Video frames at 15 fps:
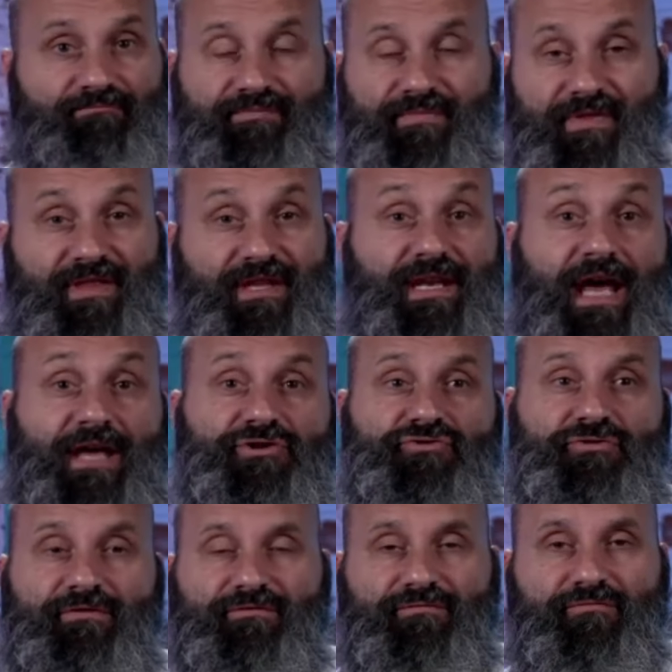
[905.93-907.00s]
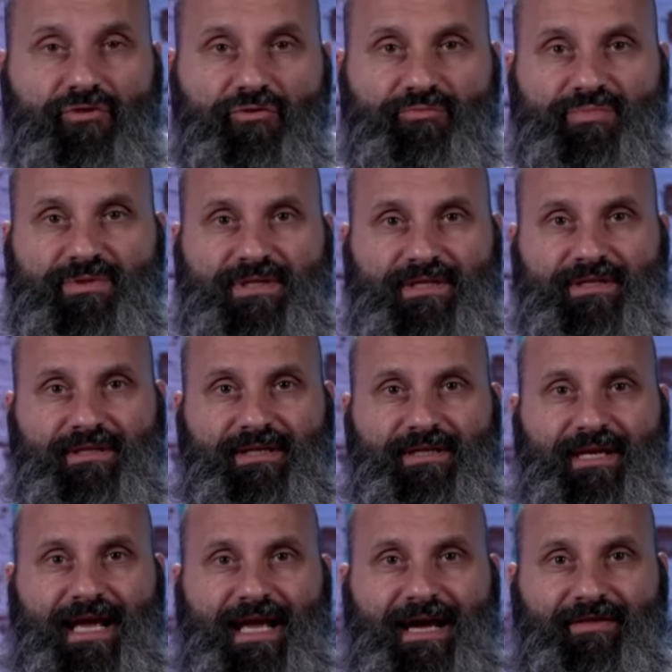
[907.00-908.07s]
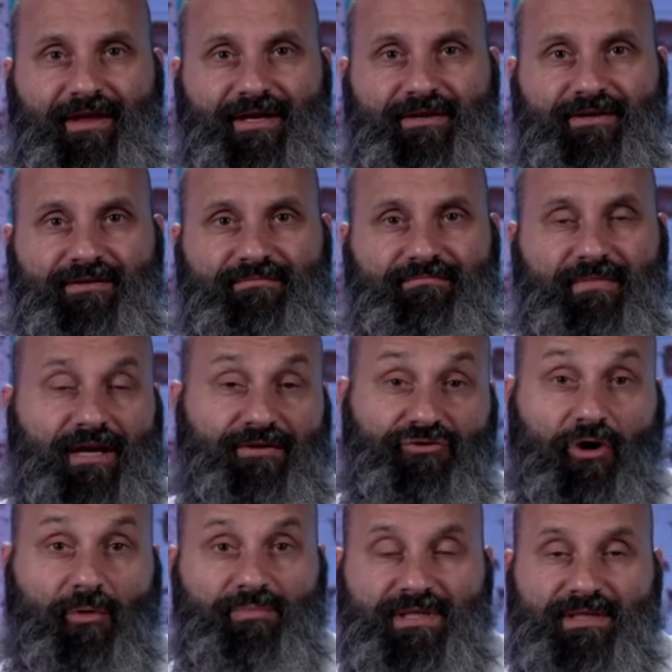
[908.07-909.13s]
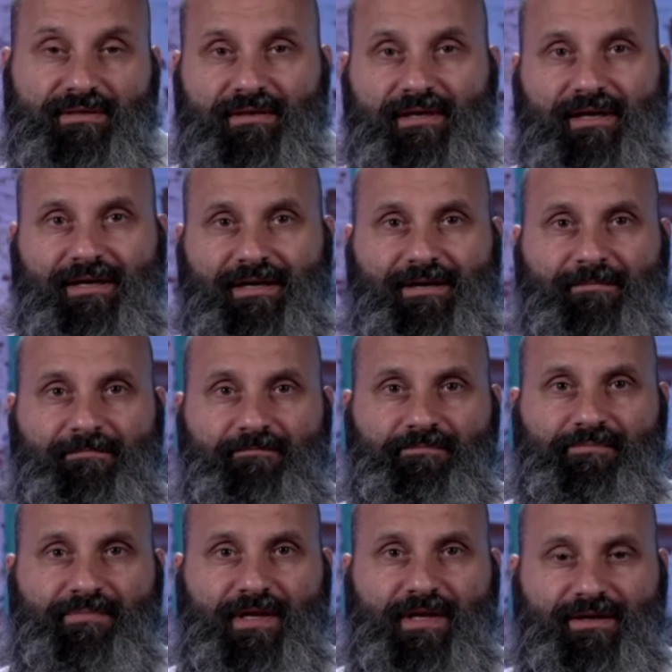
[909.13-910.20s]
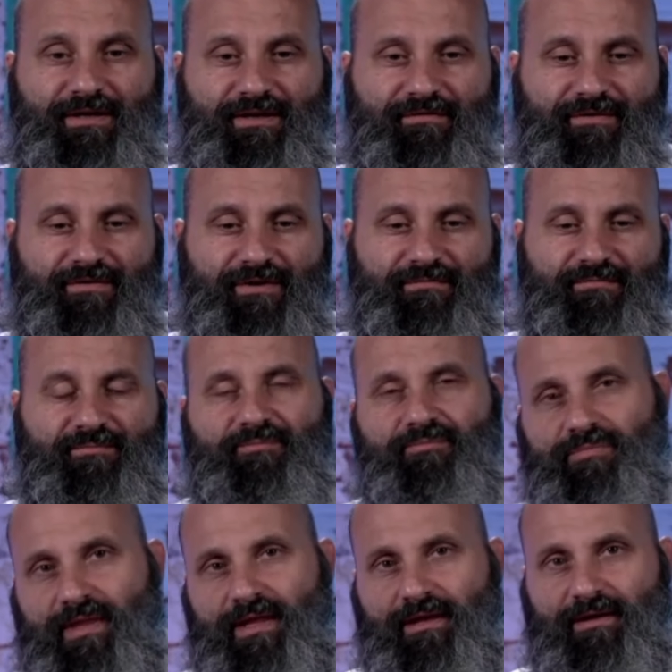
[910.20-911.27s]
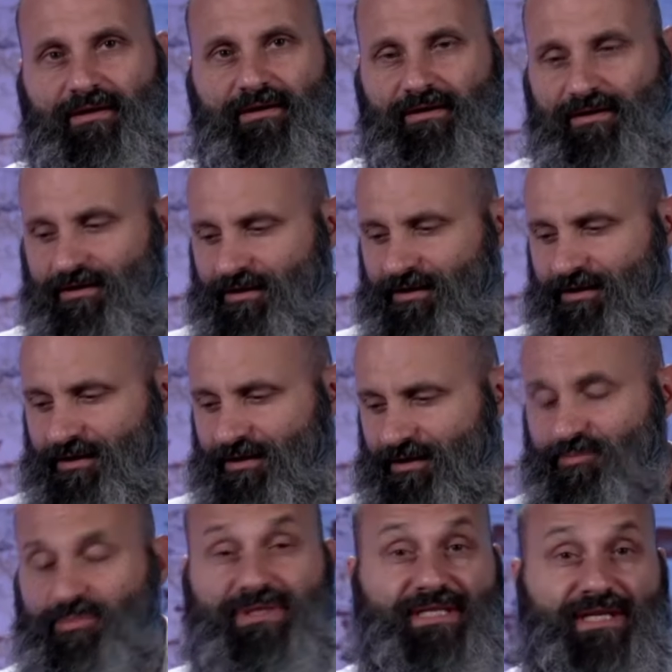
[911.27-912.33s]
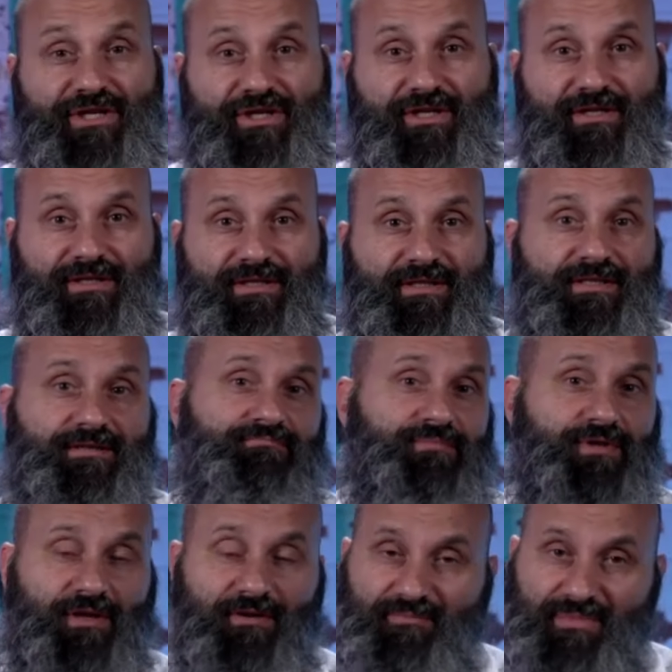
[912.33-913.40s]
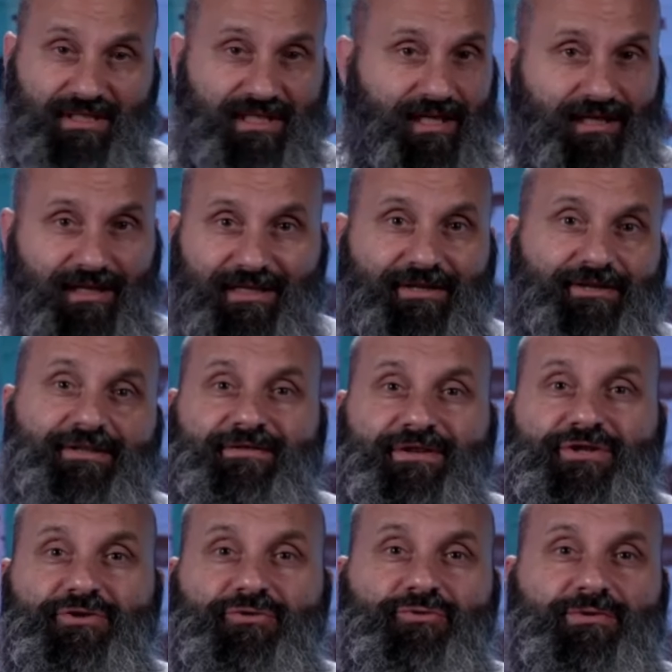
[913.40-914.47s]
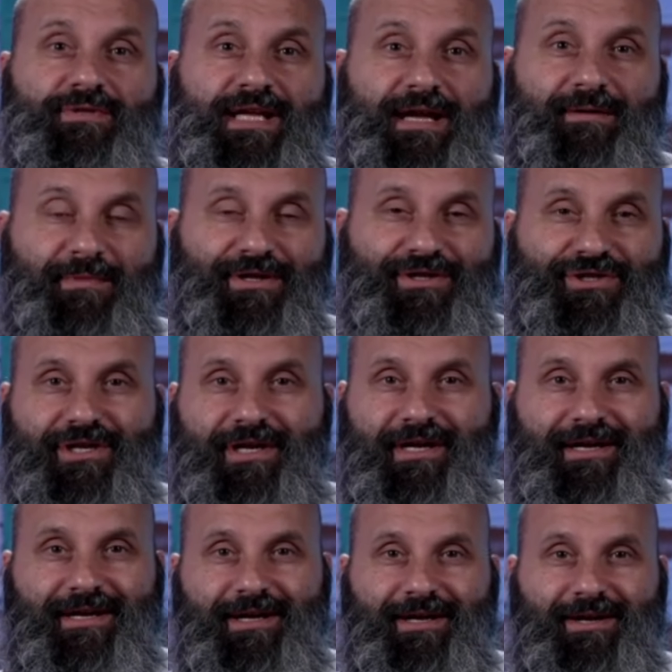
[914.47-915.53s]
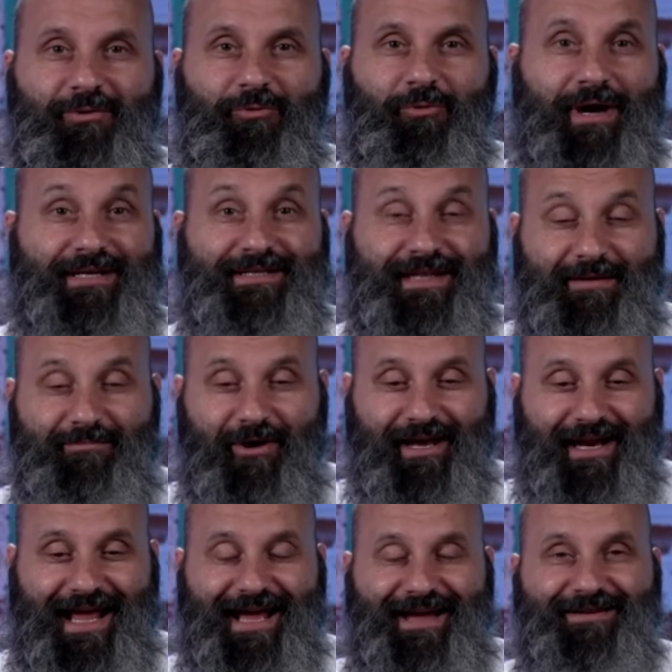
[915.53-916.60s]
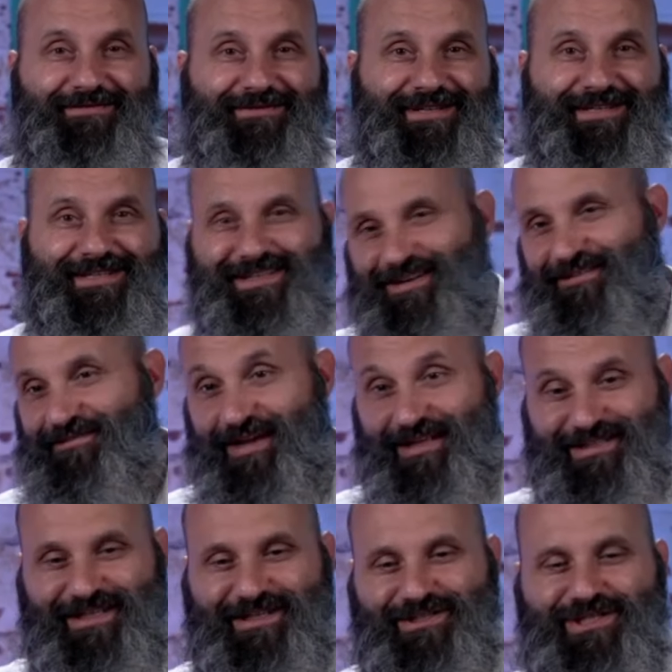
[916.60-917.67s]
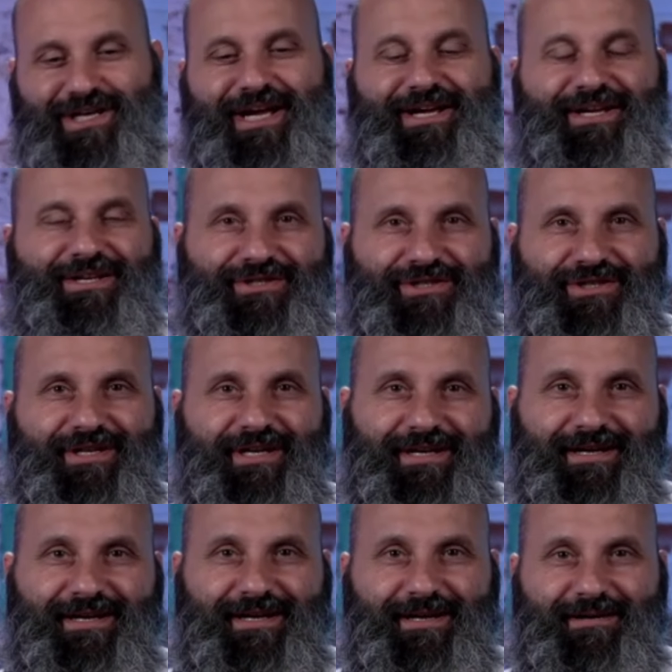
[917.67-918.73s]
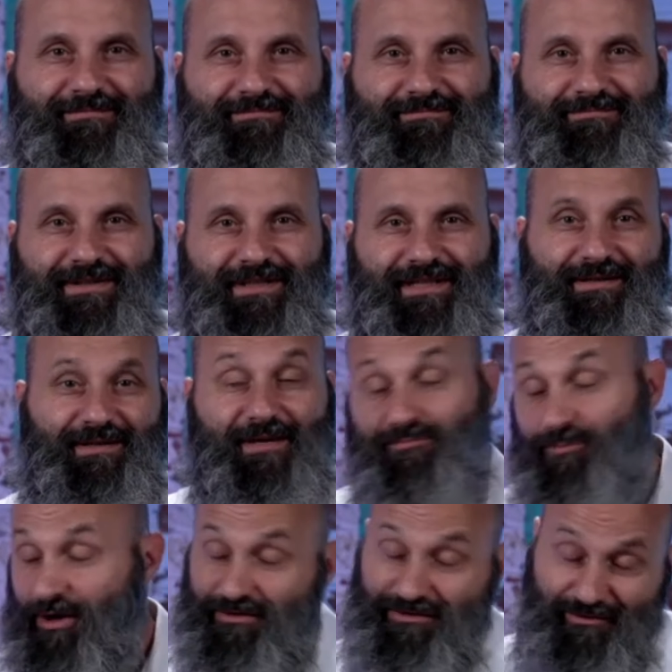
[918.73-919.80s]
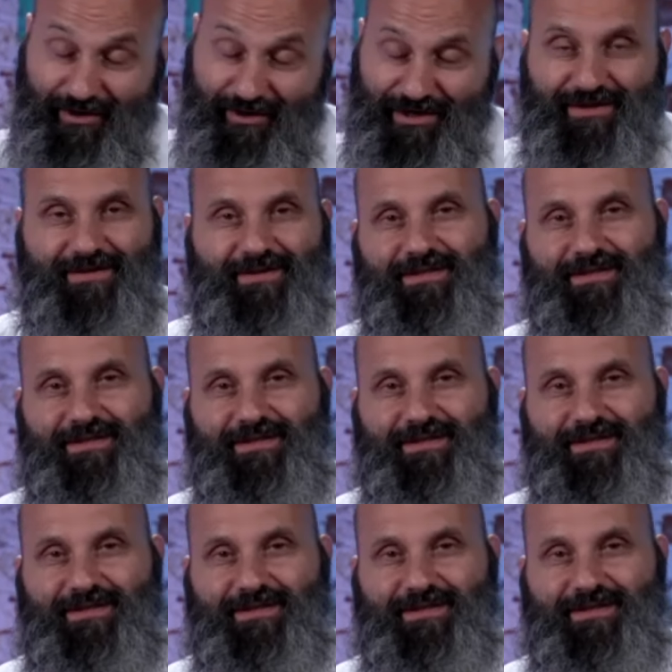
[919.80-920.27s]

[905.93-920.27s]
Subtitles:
the nature of groups and how they adopt different positions, particularly in individuals, how much weight they might have in affecting change in both directions, I